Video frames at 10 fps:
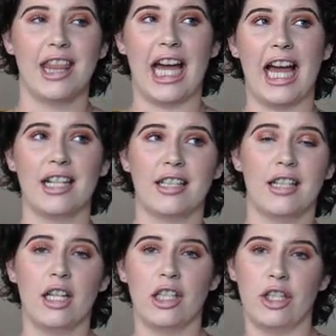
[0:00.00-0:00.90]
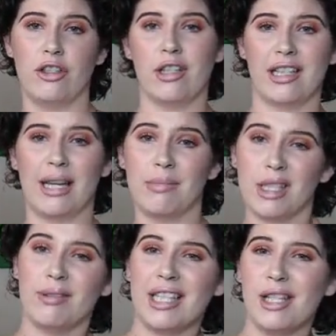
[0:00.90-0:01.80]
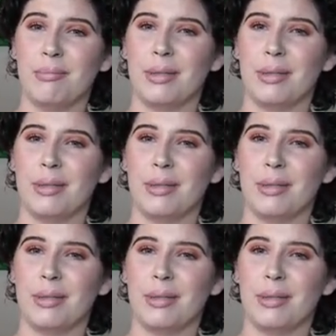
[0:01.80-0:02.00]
that you just keep doing you,